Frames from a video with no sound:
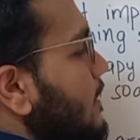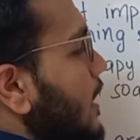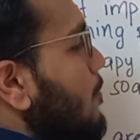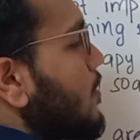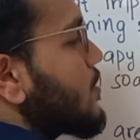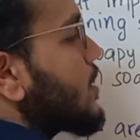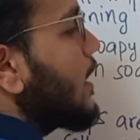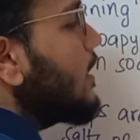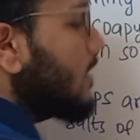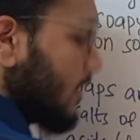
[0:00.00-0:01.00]
carbon
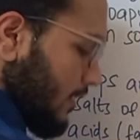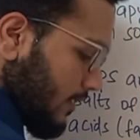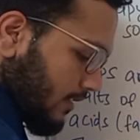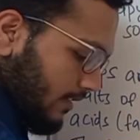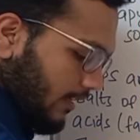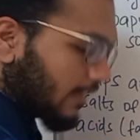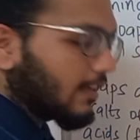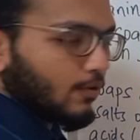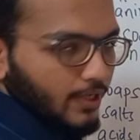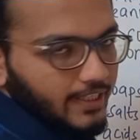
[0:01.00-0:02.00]
chain
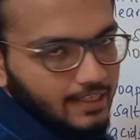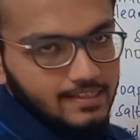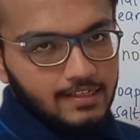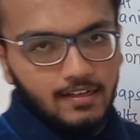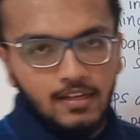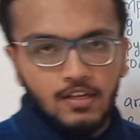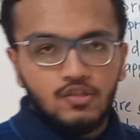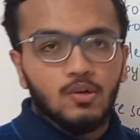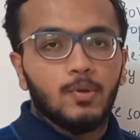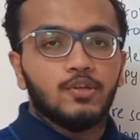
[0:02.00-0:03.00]
alkanoic acid.
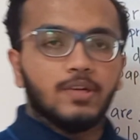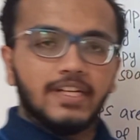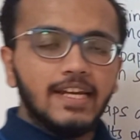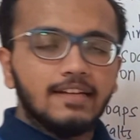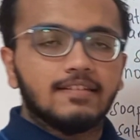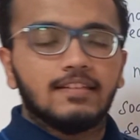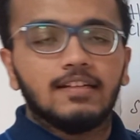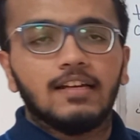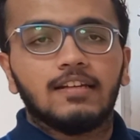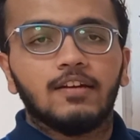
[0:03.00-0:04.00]
So when you react the
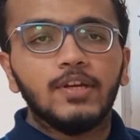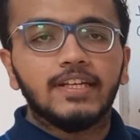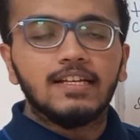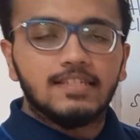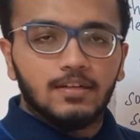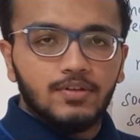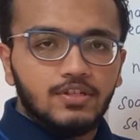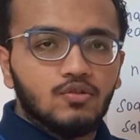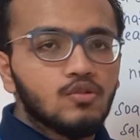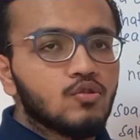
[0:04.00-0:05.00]
alkanoic acid, which
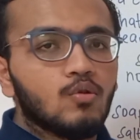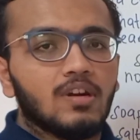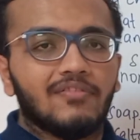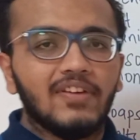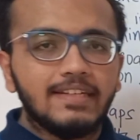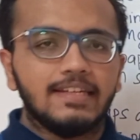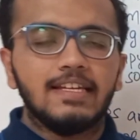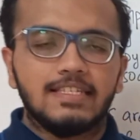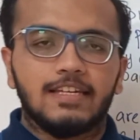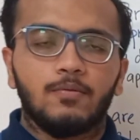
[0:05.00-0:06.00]
is also called a fatty
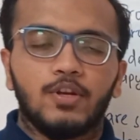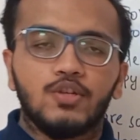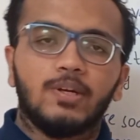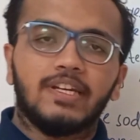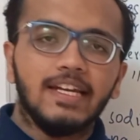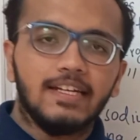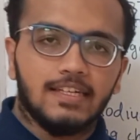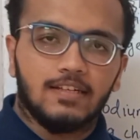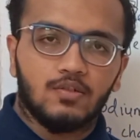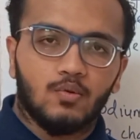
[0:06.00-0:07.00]
acid, when you react
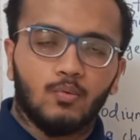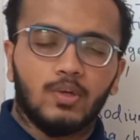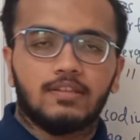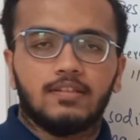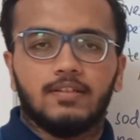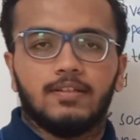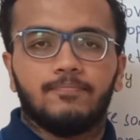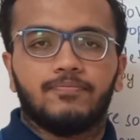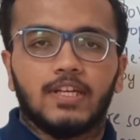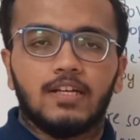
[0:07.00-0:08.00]
it with
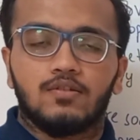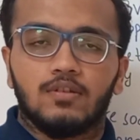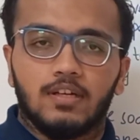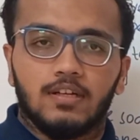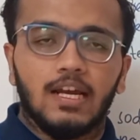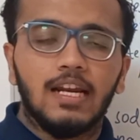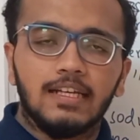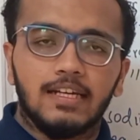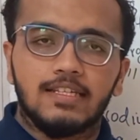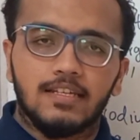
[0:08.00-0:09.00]
an
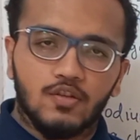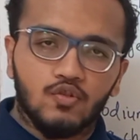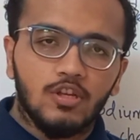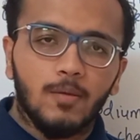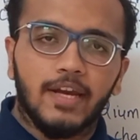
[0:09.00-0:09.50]
alkali such as sodium